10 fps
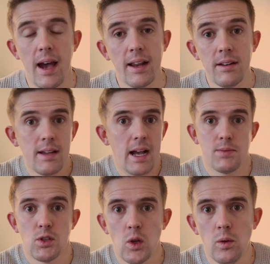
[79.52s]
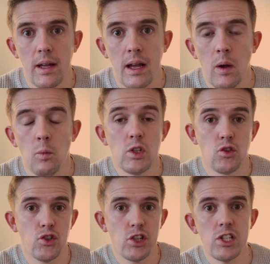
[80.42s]
and as a result, was
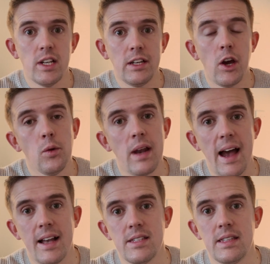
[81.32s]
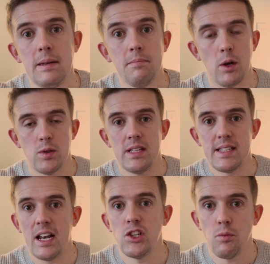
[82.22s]
traditionally known as the most
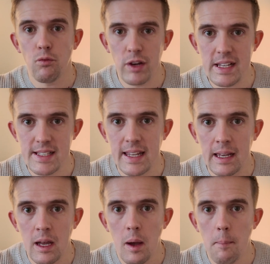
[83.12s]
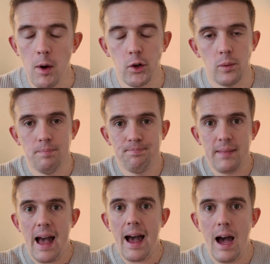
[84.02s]
intelligent reasoning model.
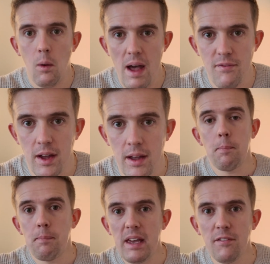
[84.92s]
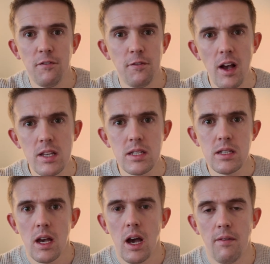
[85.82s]
However, the big
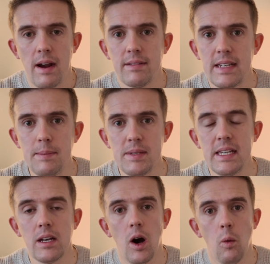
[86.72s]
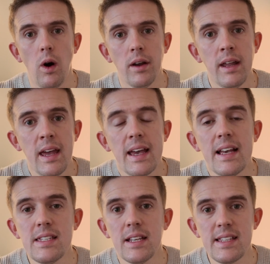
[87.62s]
fuss around DeepSeek R1
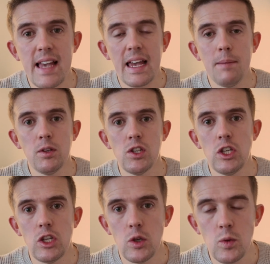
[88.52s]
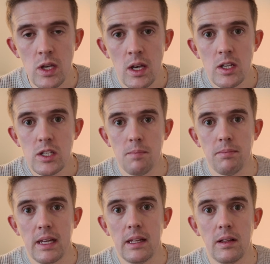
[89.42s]
is that it's able to use
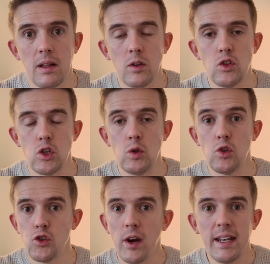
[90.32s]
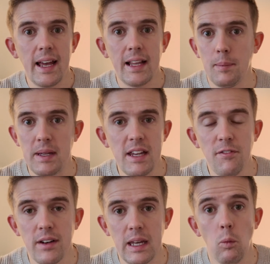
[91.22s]
something to train it a little bit differently,